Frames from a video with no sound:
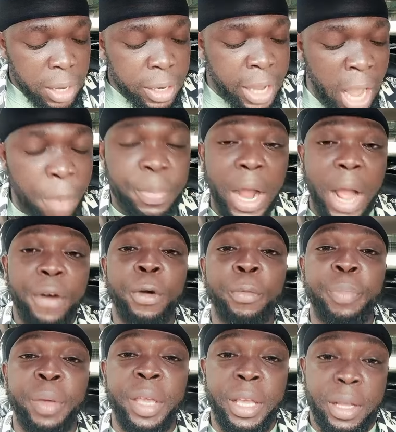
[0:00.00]
Gabriel
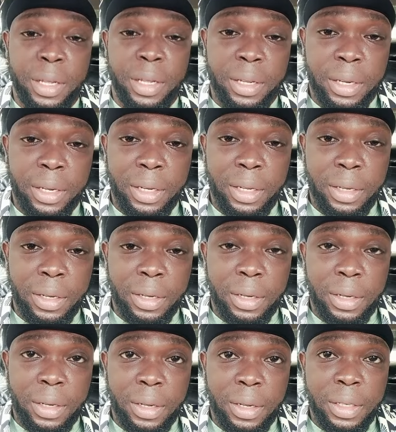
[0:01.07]
Obi,
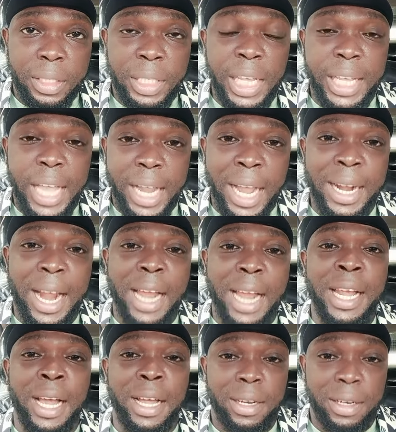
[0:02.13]
the keke
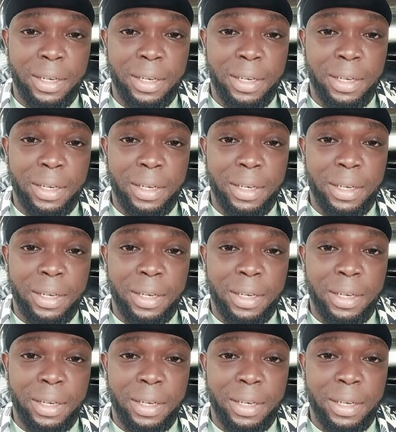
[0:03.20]
rider.